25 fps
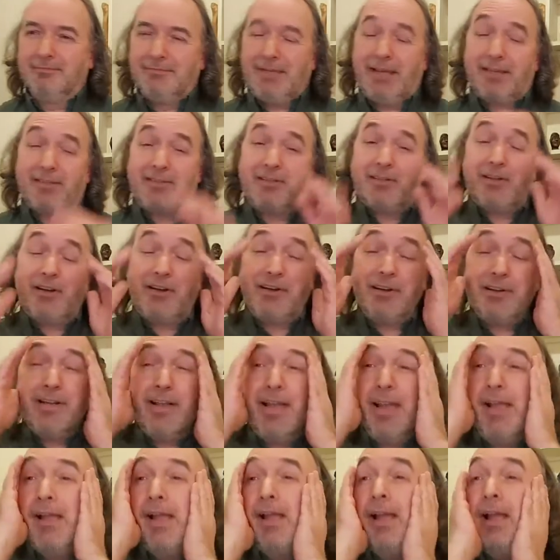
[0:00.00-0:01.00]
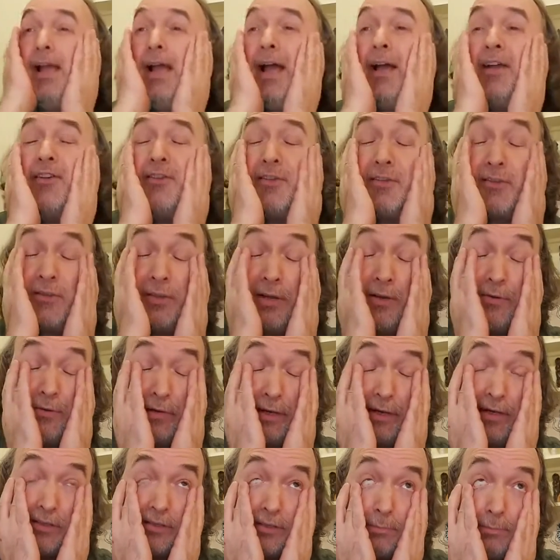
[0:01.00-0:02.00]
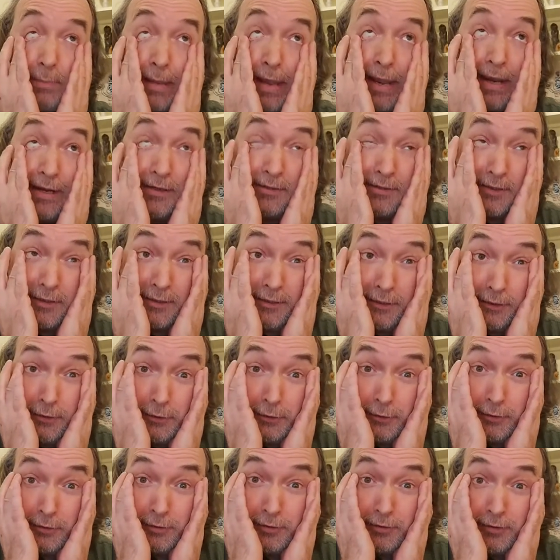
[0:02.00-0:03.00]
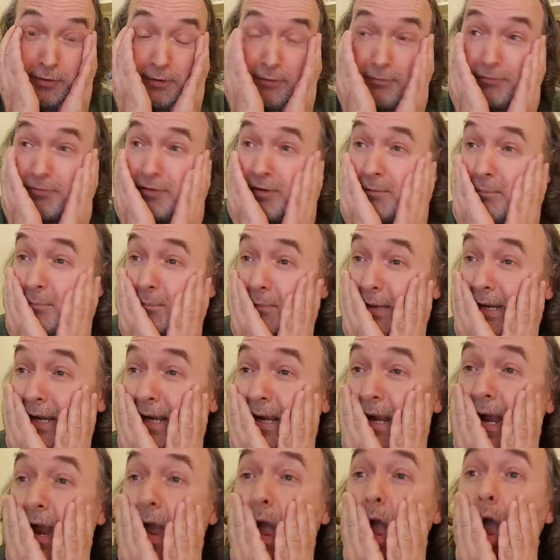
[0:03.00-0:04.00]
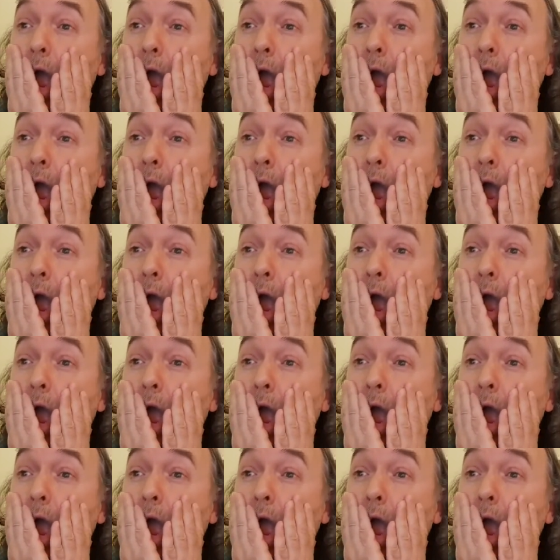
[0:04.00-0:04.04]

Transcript: As long as you don't expect youth from me,